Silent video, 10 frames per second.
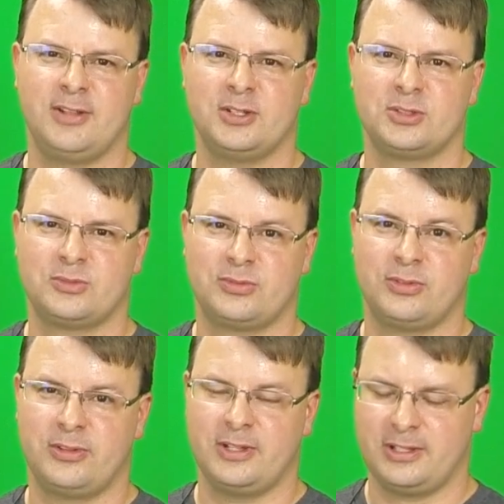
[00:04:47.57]
those
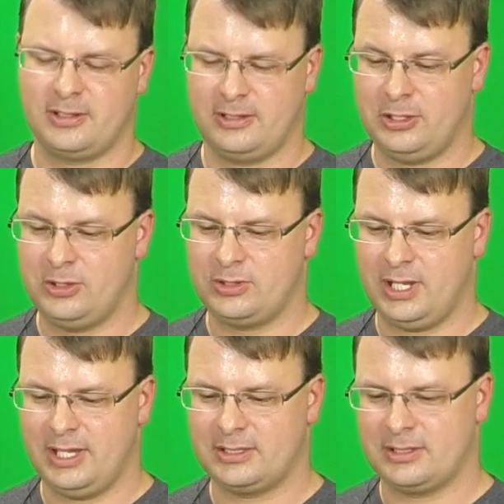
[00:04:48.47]
for the news
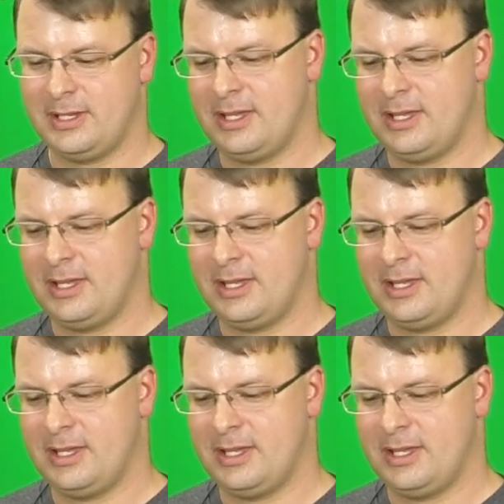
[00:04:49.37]
guys.